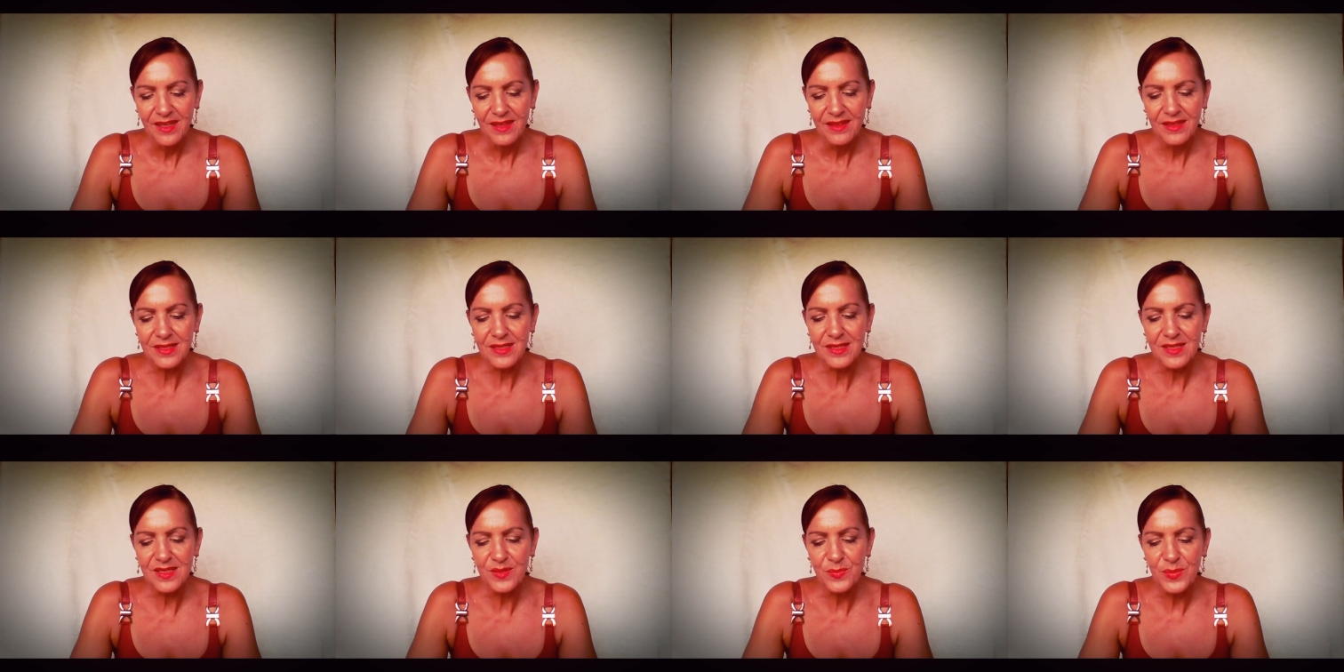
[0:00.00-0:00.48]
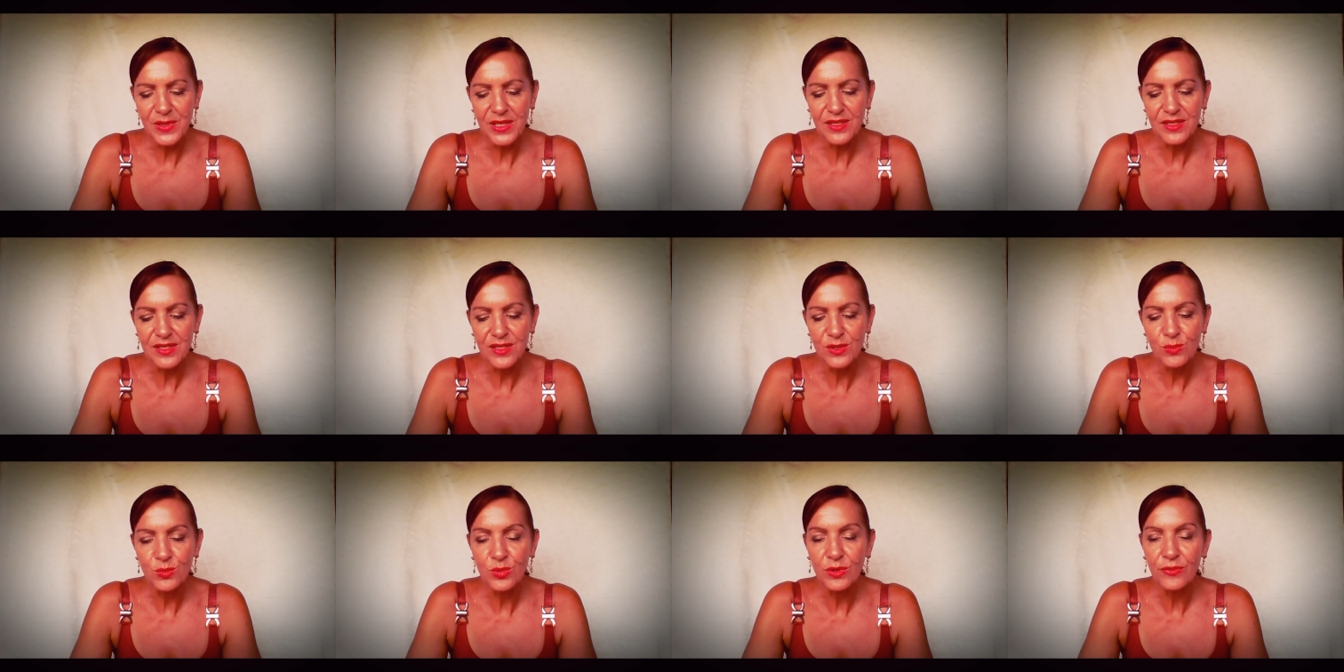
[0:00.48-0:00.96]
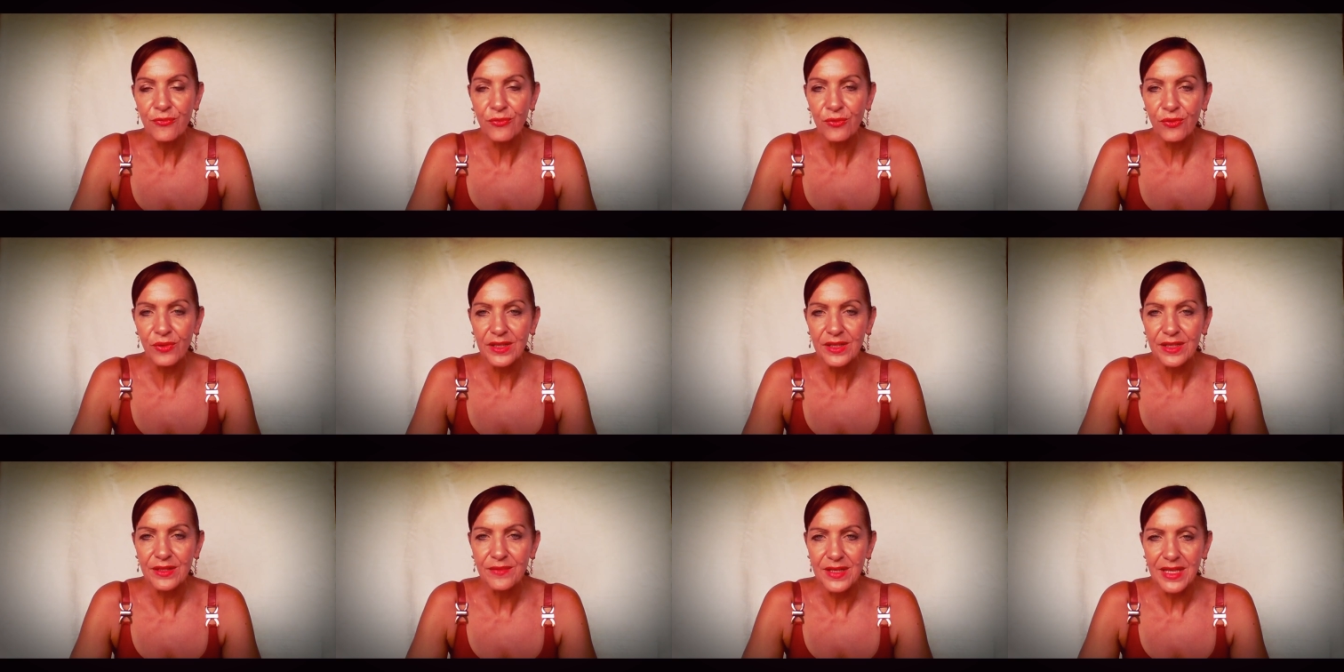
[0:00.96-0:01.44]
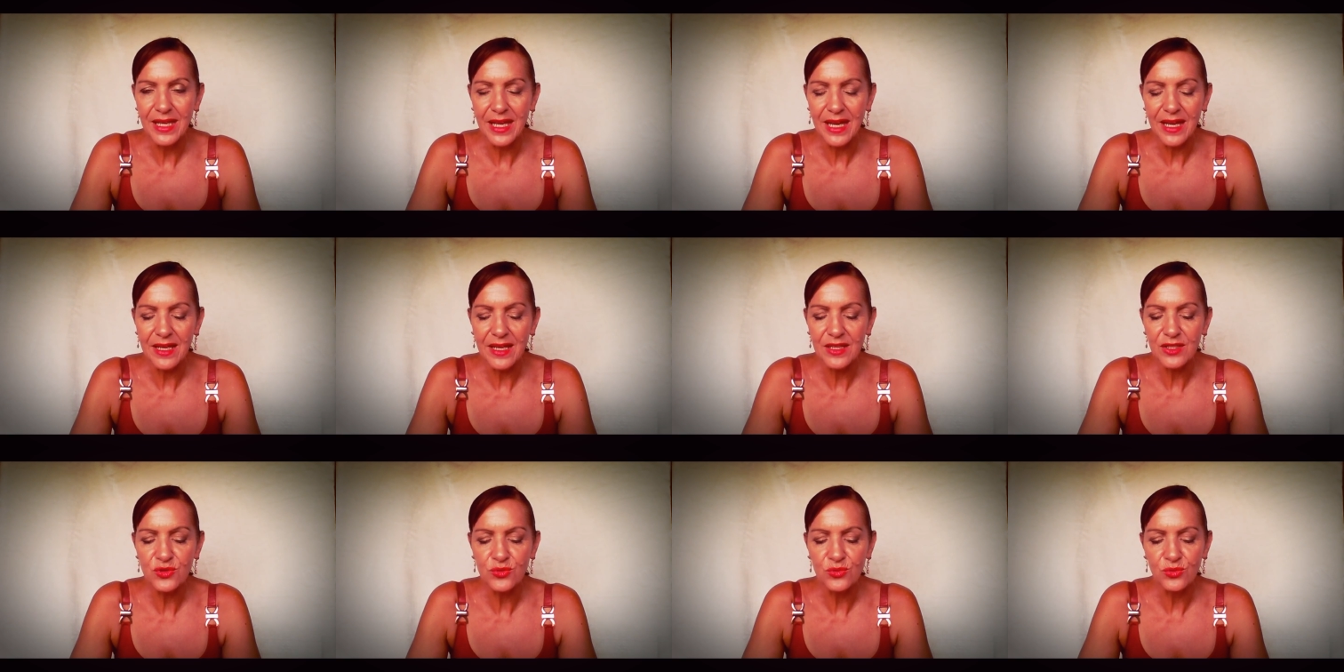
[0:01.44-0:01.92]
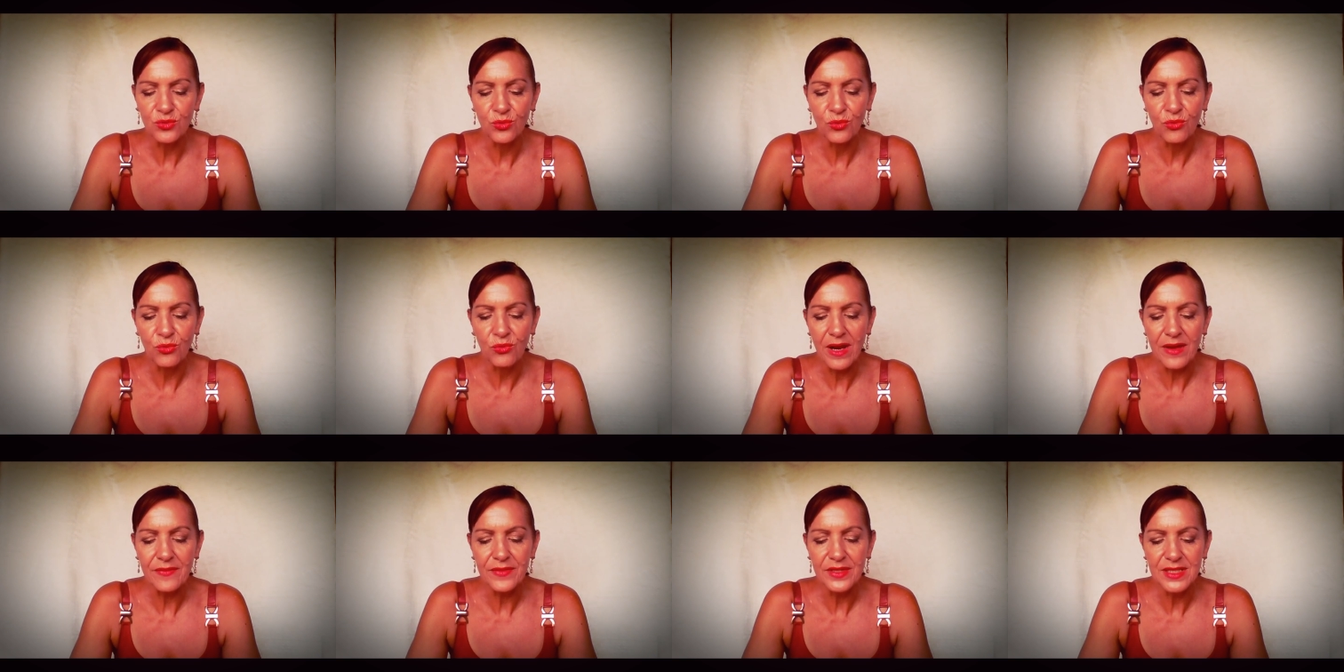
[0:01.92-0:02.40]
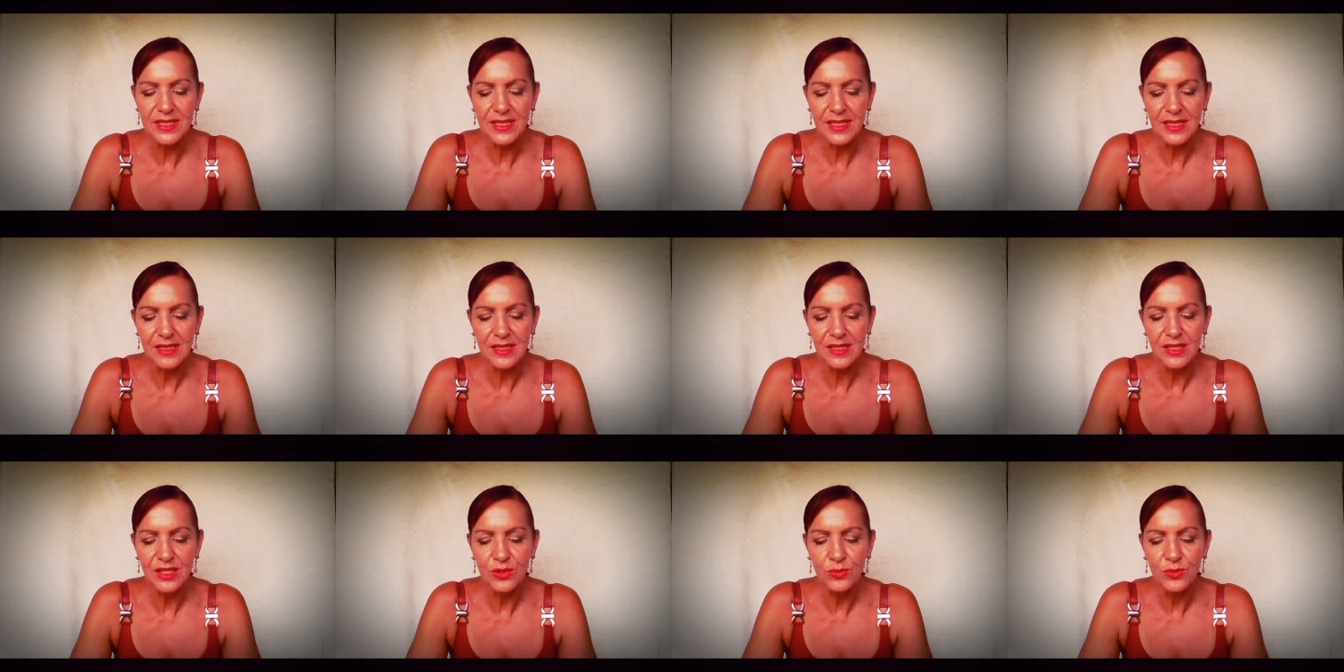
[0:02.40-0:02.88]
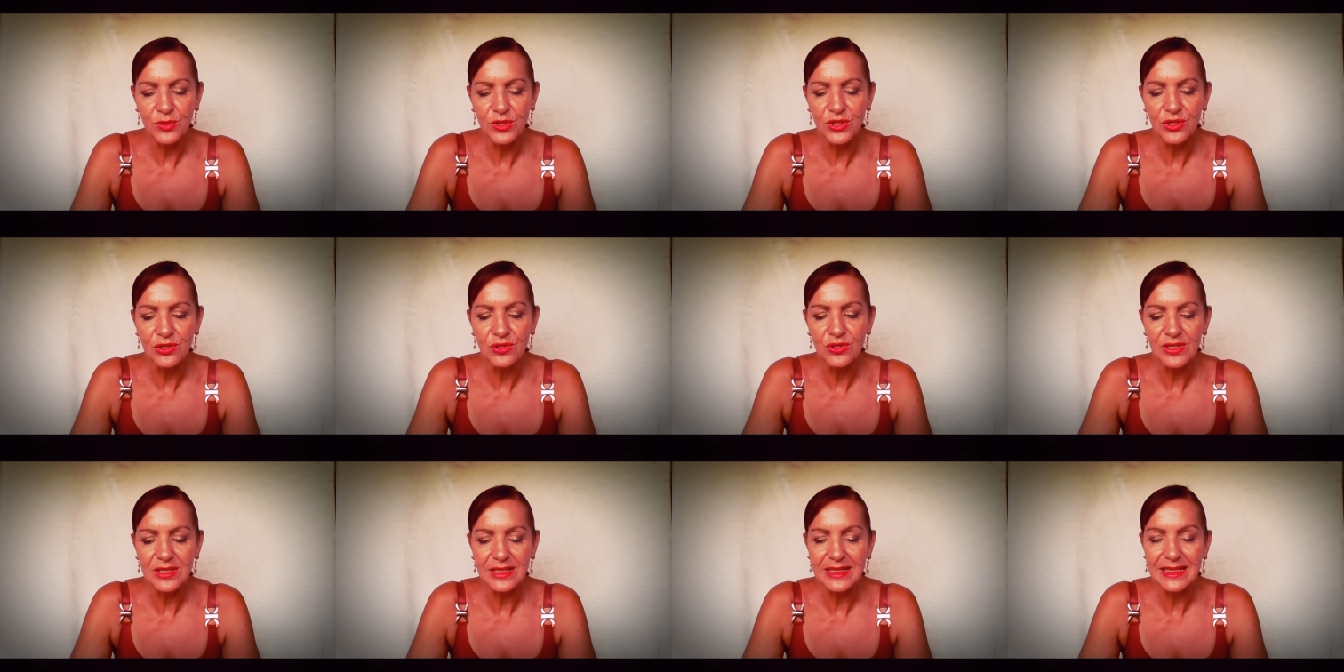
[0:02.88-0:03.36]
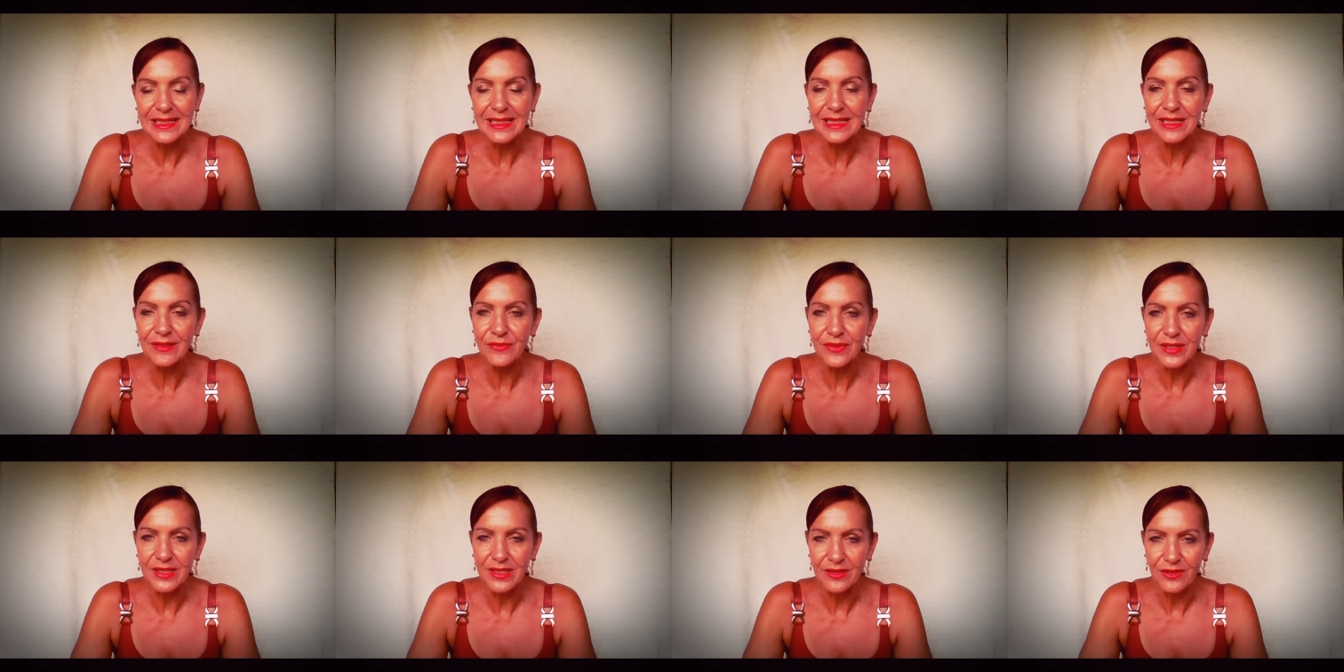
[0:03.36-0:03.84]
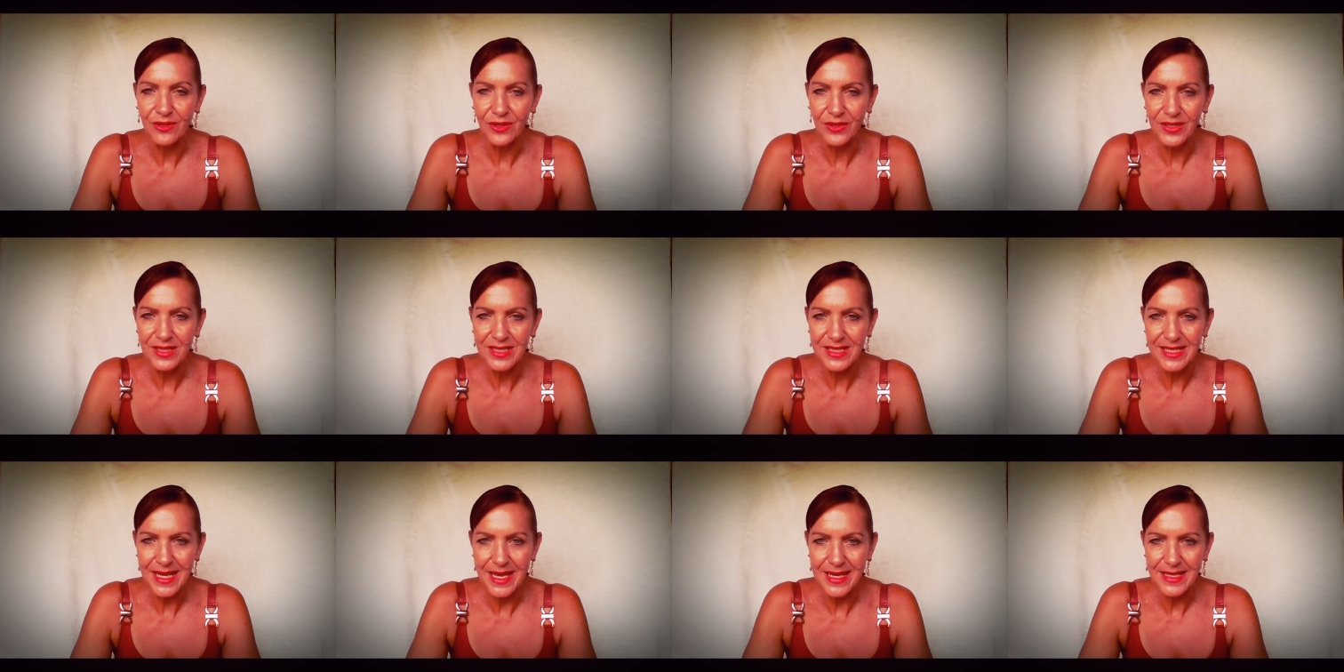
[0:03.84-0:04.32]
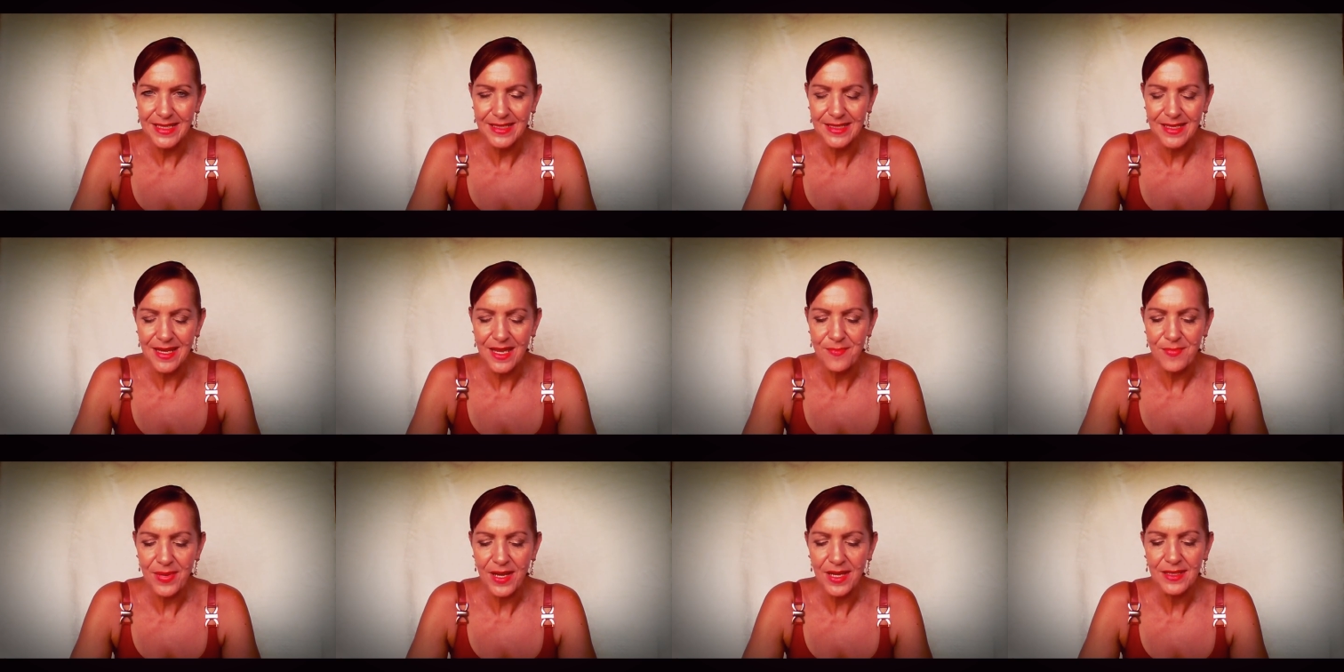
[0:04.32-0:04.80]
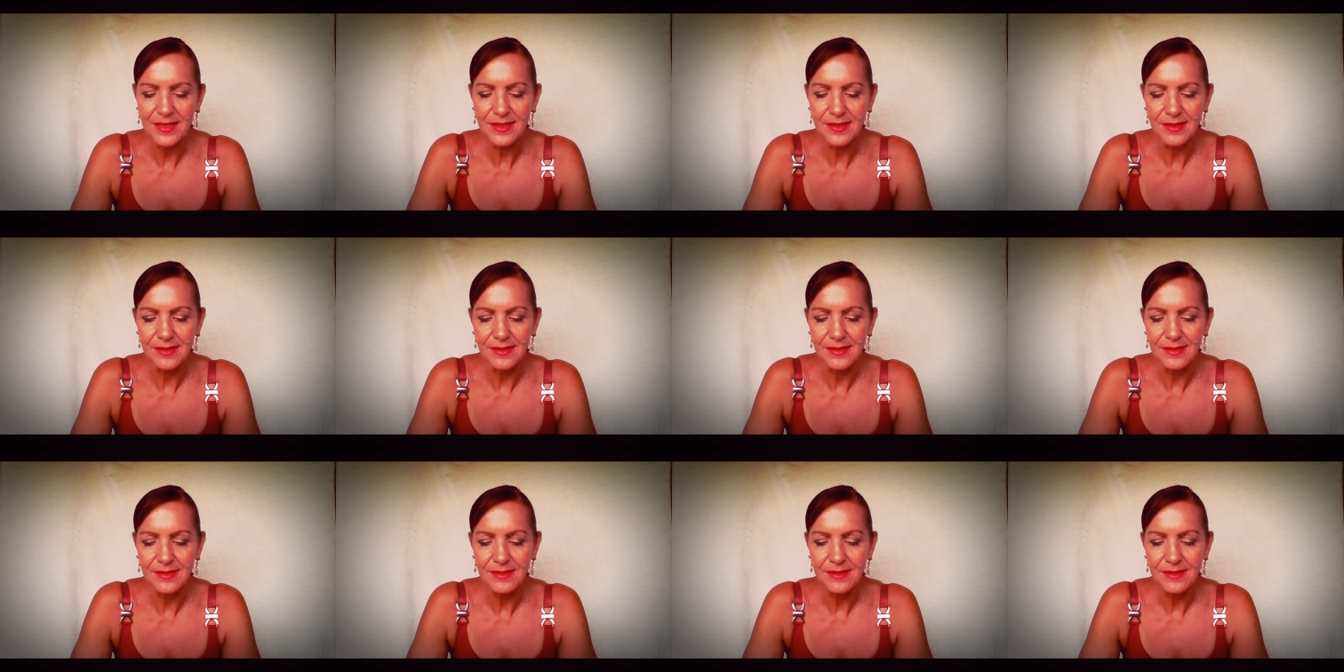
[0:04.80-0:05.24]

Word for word: This is because you were free of the astral gravity that you usually live in on a day to day basis.